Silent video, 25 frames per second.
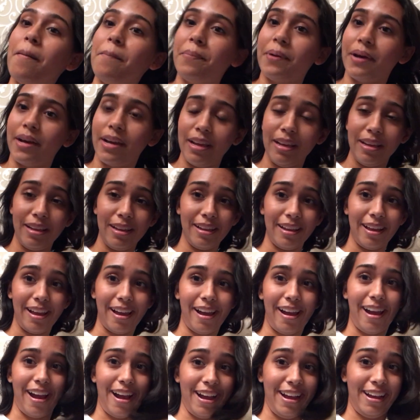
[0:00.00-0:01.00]
But
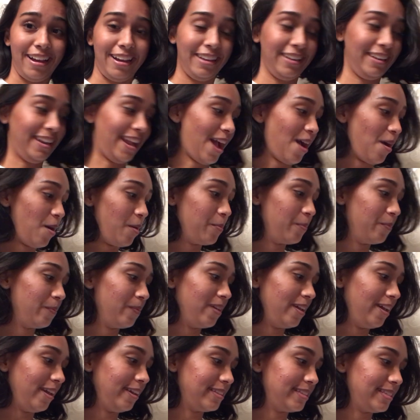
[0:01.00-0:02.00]
uh, now I'm,
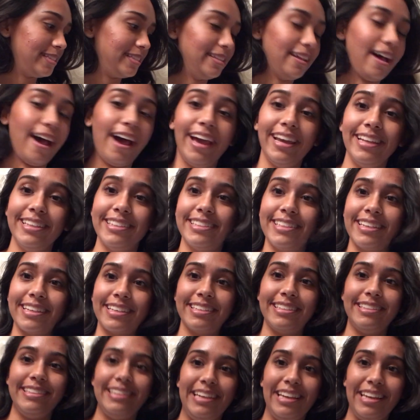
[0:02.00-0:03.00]
it's
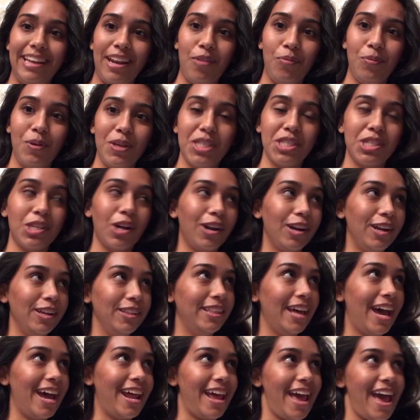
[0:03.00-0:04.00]
9.16 and we
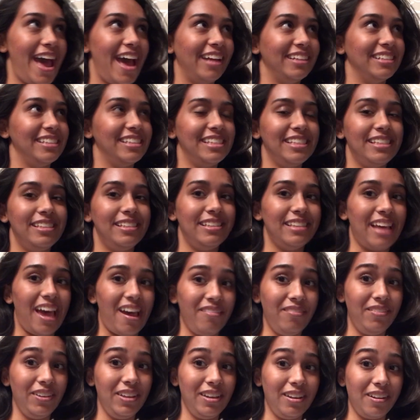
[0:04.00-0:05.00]
started that at
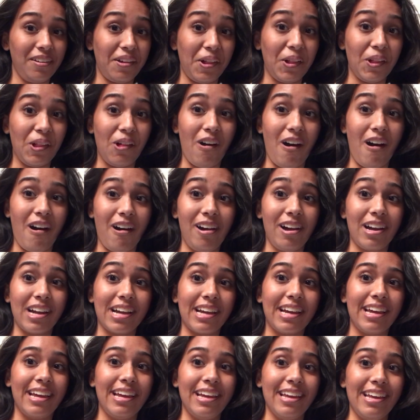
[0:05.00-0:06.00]
7
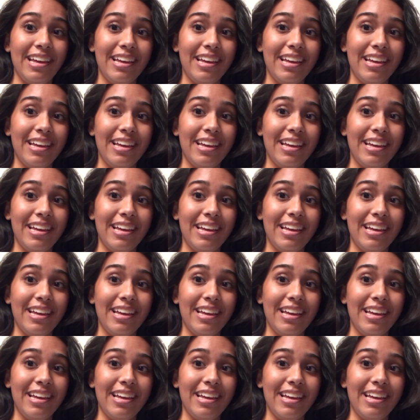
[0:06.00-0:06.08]
o'clock.